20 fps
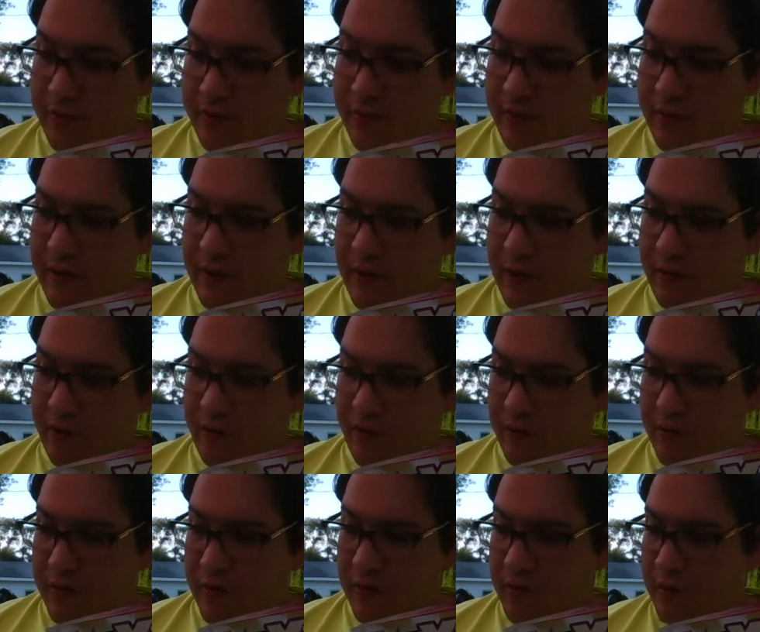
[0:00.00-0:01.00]
the
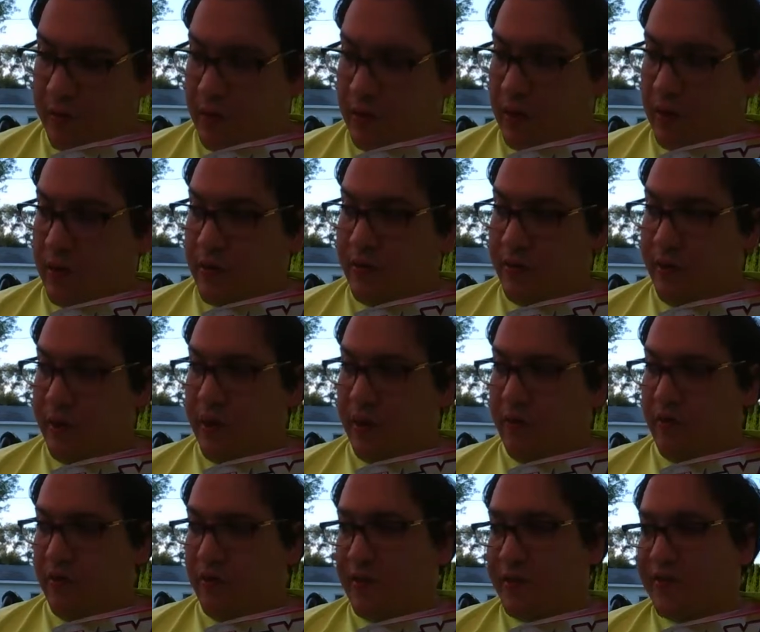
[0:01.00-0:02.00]

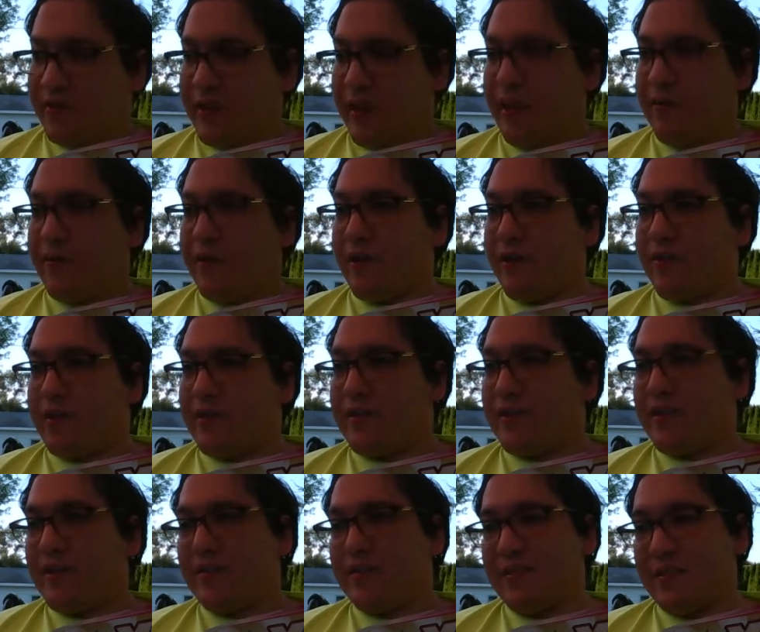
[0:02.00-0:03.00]
evil Xavier
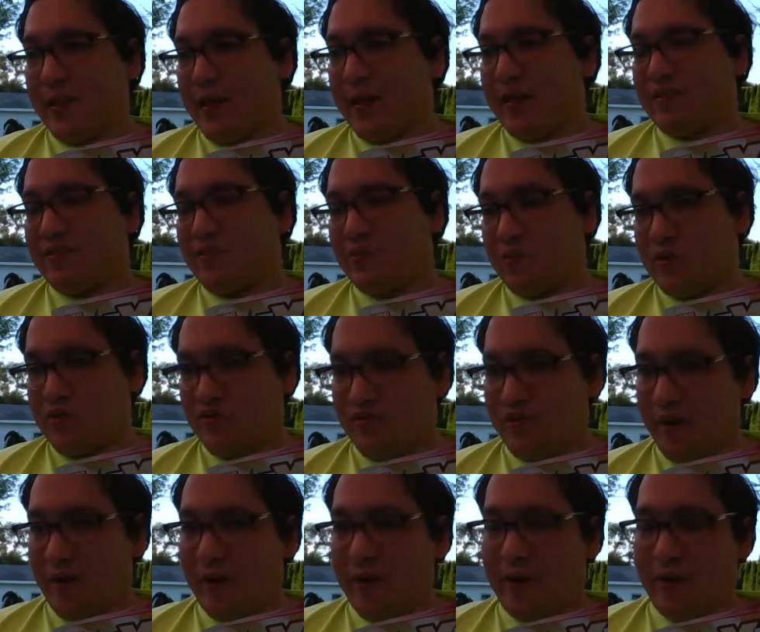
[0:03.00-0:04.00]
in this, yes, was
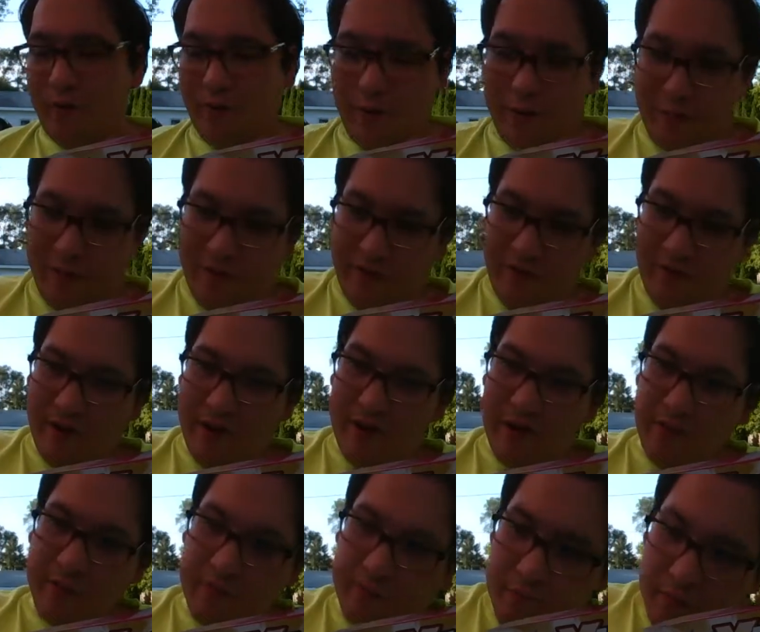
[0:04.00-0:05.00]
very creepy looking.